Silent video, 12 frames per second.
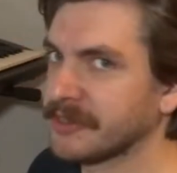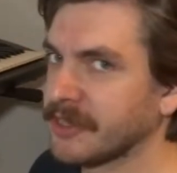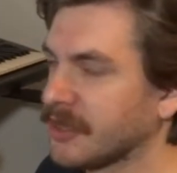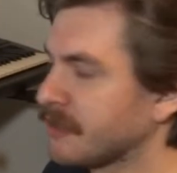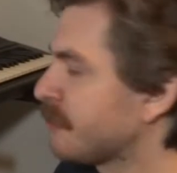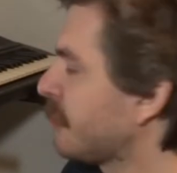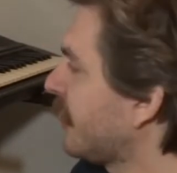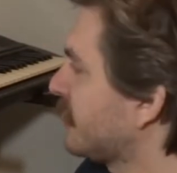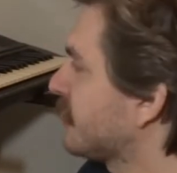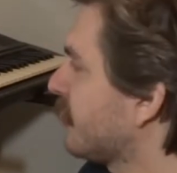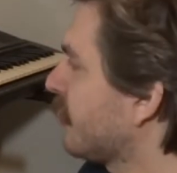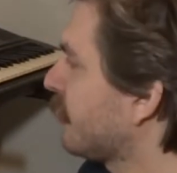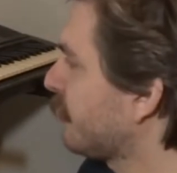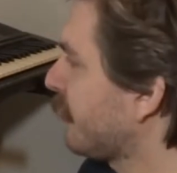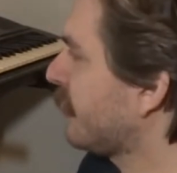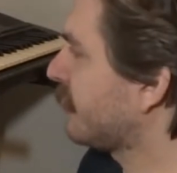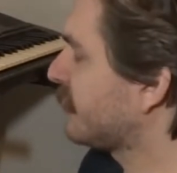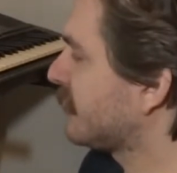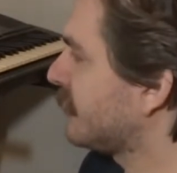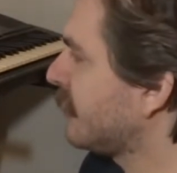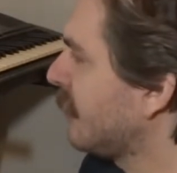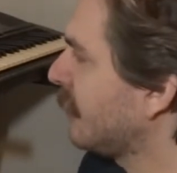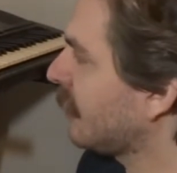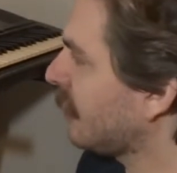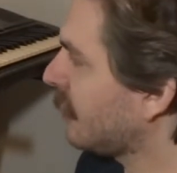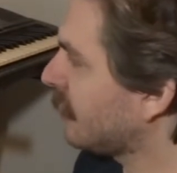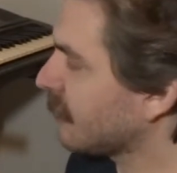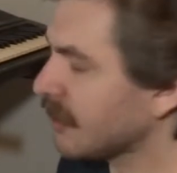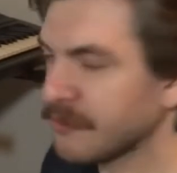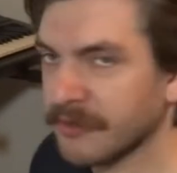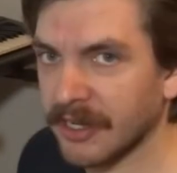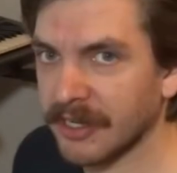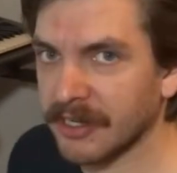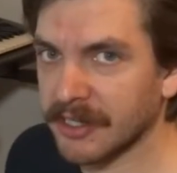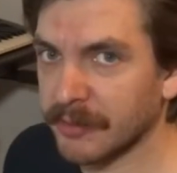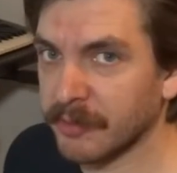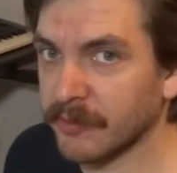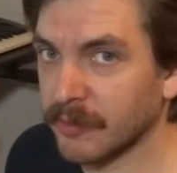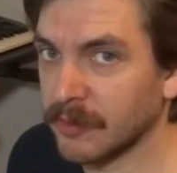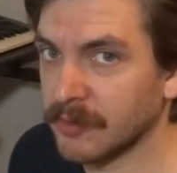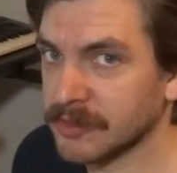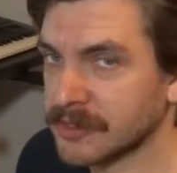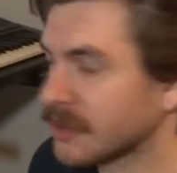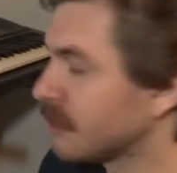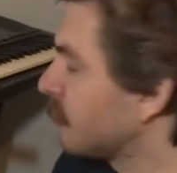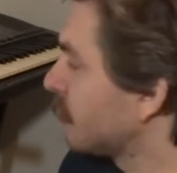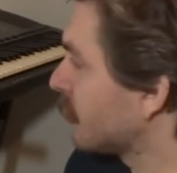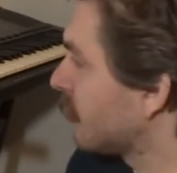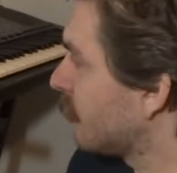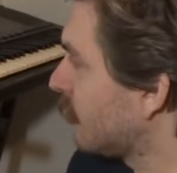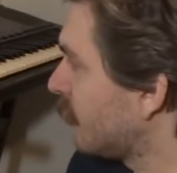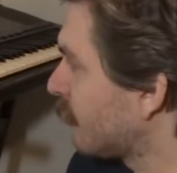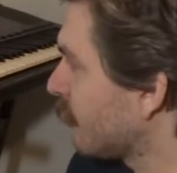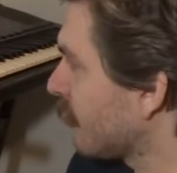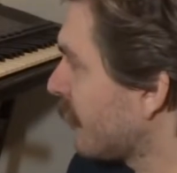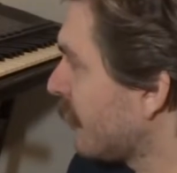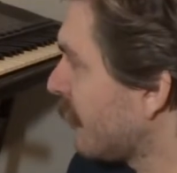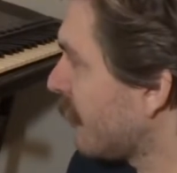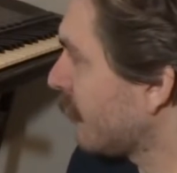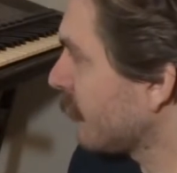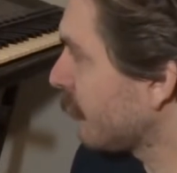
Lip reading: of NASCAR Fantasy, and they've got a couple rules that we'll go over right now. The